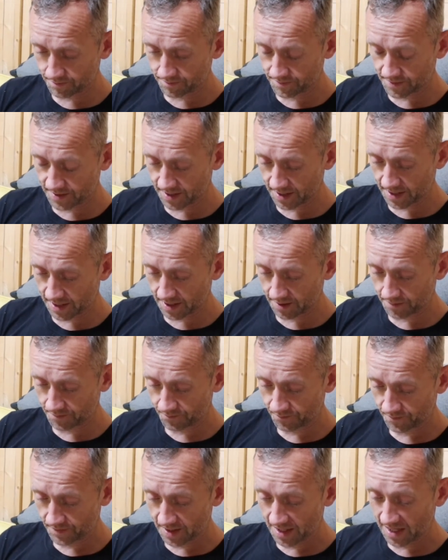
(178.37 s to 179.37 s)
Yeah.
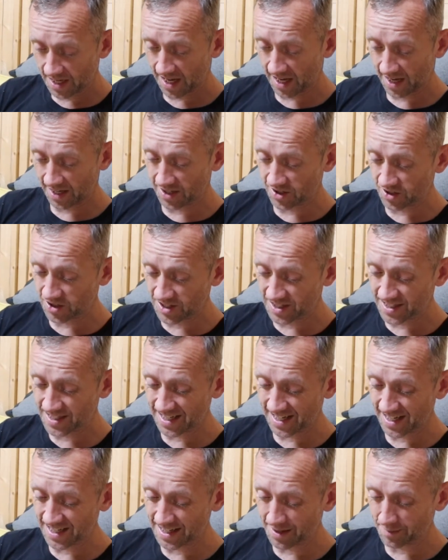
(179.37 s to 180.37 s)
I could
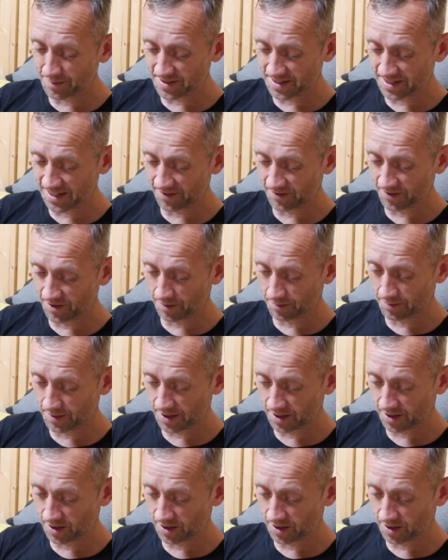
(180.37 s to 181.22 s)
see them giving up here